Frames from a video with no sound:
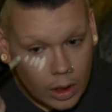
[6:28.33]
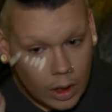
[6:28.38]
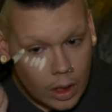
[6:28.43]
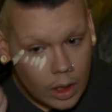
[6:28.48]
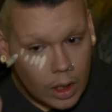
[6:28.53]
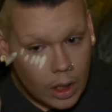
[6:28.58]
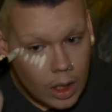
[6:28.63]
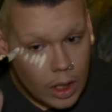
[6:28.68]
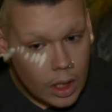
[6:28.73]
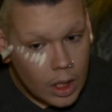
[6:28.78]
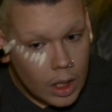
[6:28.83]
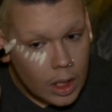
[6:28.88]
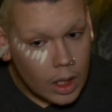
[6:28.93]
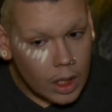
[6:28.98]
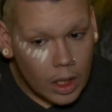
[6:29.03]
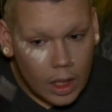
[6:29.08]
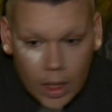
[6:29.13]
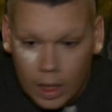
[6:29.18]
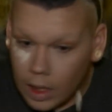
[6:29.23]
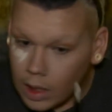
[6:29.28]

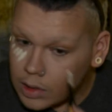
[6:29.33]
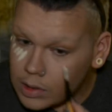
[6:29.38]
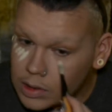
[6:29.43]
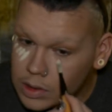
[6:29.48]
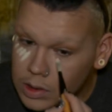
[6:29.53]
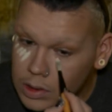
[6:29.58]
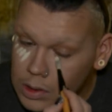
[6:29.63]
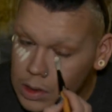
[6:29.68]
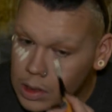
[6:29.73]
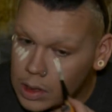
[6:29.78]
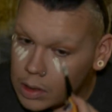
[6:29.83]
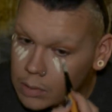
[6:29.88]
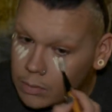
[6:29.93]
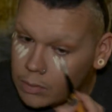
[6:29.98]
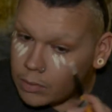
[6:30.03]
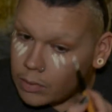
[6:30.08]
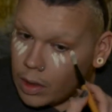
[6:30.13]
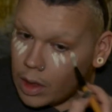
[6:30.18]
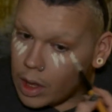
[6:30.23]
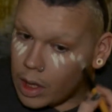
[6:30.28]
to add
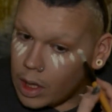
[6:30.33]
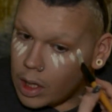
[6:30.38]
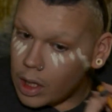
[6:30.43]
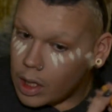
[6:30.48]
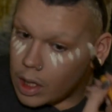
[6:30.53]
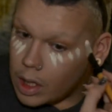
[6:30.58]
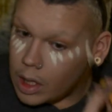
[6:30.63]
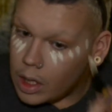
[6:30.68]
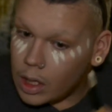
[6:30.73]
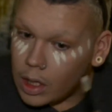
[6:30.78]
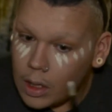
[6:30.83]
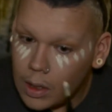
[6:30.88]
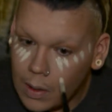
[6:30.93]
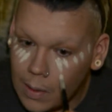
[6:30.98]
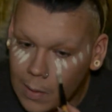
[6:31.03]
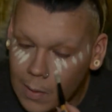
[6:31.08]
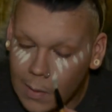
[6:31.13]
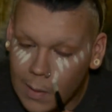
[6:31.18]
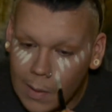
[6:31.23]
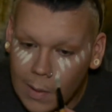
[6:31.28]
some there,
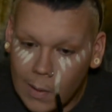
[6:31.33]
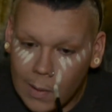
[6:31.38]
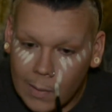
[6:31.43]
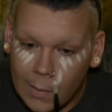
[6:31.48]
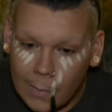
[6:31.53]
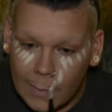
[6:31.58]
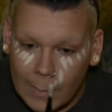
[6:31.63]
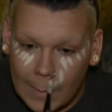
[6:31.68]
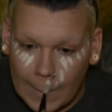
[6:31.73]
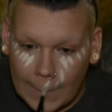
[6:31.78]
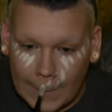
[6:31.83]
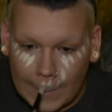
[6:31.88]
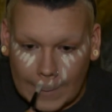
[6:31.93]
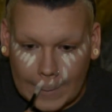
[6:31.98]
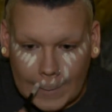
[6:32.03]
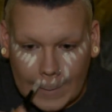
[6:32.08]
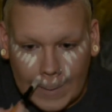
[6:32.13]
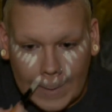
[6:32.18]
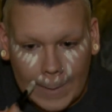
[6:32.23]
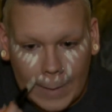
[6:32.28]
go down the
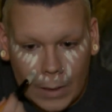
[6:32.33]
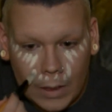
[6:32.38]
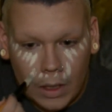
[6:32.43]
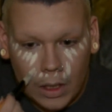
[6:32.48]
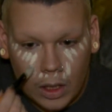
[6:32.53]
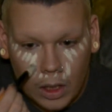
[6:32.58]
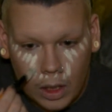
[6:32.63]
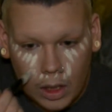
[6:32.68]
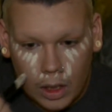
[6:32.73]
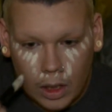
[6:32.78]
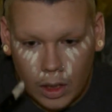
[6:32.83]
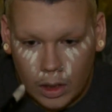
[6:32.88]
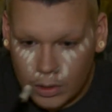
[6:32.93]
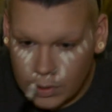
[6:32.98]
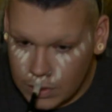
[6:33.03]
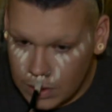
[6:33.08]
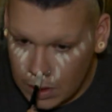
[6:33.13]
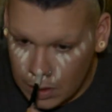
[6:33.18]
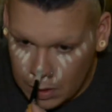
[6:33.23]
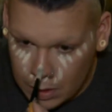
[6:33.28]

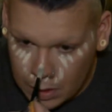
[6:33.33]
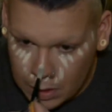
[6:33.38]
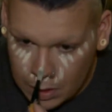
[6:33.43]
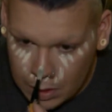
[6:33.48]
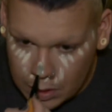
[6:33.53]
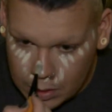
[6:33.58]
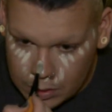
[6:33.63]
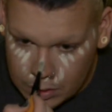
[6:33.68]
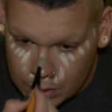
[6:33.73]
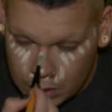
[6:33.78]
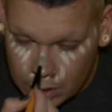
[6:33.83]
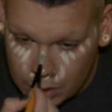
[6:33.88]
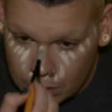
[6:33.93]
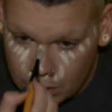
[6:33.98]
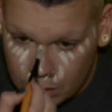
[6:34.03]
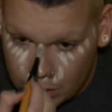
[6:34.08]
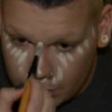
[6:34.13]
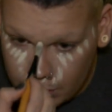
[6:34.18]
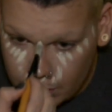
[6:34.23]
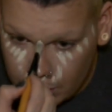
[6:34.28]
sides,
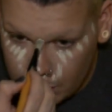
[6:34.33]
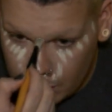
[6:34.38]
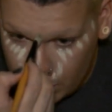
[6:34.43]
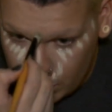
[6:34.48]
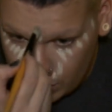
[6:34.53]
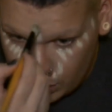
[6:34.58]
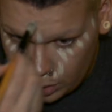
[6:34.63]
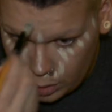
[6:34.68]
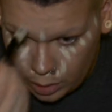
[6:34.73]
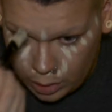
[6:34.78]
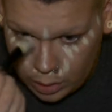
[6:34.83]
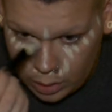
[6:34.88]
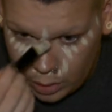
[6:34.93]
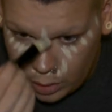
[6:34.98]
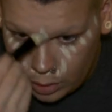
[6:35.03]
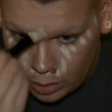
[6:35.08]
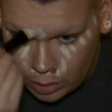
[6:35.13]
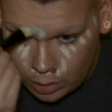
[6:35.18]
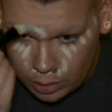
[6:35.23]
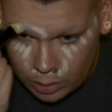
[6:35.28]
center of the
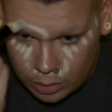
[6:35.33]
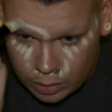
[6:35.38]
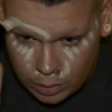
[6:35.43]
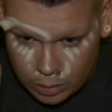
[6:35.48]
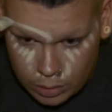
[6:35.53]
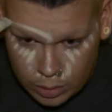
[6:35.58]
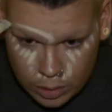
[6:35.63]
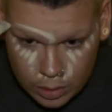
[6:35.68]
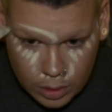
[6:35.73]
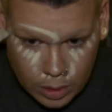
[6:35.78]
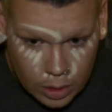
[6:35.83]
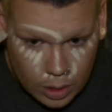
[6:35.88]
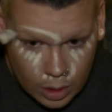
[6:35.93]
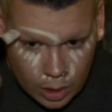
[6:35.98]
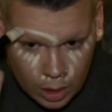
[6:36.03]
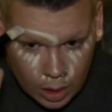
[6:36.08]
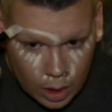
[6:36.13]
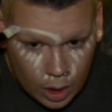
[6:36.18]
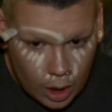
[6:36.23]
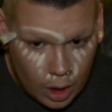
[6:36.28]
nose,
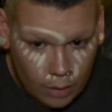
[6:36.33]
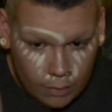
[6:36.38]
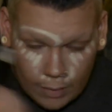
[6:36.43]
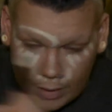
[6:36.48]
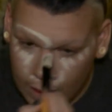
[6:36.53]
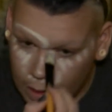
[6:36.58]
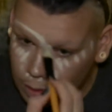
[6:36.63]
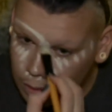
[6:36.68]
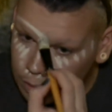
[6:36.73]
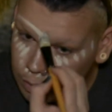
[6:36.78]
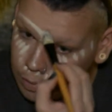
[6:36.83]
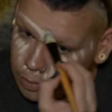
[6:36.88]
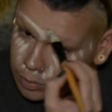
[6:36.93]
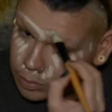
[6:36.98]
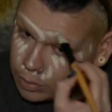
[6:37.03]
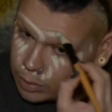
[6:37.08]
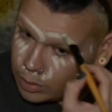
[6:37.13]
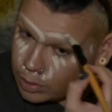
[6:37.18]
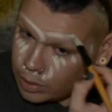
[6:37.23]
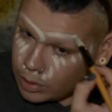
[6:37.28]

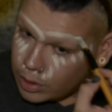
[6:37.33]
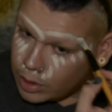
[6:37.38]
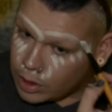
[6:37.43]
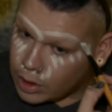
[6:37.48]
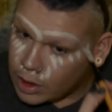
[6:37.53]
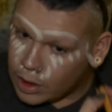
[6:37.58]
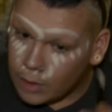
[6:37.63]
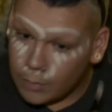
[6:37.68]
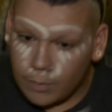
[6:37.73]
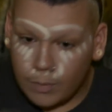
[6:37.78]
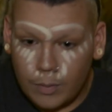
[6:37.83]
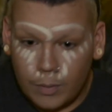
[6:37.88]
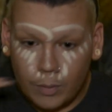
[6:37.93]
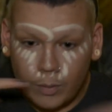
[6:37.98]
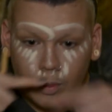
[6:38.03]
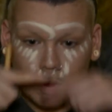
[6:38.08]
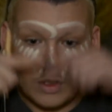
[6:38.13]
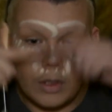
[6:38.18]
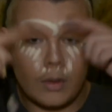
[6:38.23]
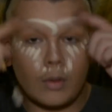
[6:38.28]
around in a
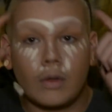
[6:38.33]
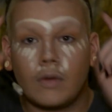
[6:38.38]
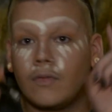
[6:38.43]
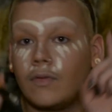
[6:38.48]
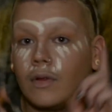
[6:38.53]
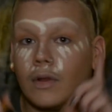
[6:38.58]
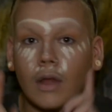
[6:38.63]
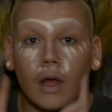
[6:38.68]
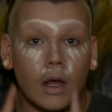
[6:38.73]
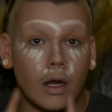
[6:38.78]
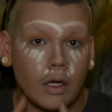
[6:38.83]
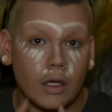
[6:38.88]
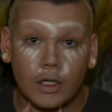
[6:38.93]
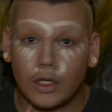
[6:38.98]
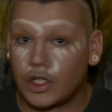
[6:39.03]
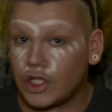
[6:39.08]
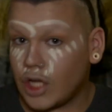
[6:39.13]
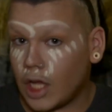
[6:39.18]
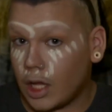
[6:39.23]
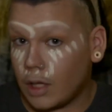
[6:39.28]
beautiful
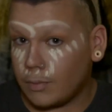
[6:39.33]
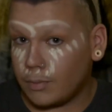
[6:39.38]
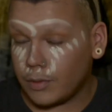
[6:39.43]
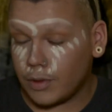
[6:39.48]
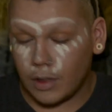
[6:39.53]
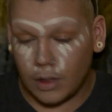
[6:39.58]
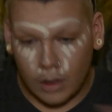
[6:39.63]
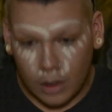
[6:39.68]
heart shape,